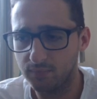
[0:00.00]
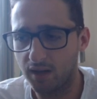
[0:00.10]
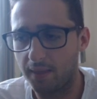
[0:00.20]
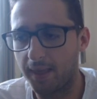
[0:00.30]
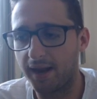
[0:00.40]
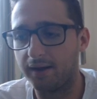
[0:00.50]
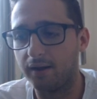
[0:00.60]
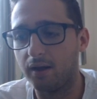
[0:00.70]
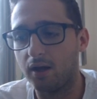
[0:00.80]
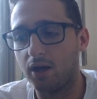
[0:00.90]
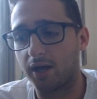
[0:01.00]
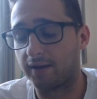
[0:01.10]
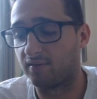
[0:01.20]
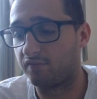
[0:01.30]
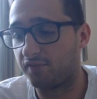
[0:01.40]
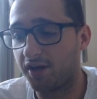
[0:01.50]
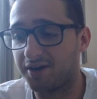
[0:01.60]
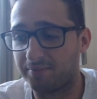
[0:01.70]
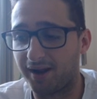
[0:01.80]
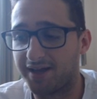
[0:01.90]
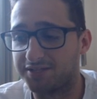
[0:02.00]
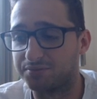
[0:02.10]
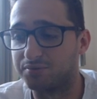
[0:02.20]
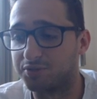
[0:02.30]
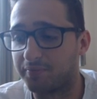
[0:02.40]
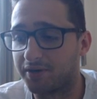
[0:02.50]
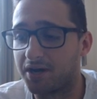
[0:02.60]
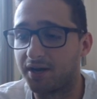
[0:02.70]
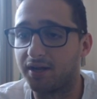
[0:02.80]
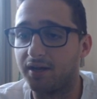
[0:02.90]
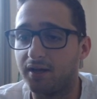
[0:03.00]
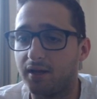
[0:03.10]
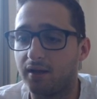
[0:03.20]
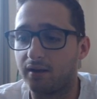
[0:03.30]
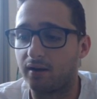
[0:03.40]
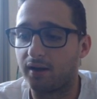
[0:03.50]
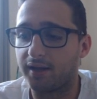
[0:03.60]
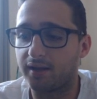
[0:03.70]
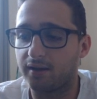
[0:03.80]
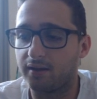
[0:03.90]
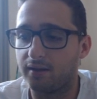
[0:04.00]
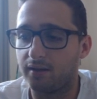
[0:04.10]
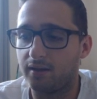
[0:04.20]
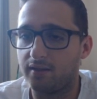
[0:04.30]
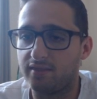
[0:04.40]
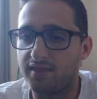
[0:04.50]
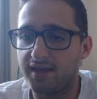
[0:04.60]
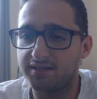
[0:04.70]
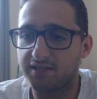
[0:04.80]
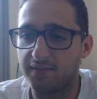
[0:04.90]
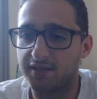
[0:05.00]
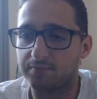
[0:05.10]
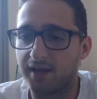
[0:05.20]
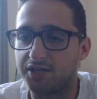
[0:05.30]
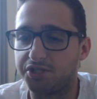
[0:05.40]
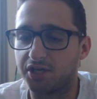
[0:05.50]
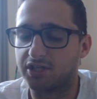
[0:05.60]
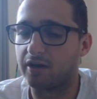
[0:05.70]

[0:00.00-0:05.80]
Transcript: And then you can have a third player towards banana like this, and this player is just going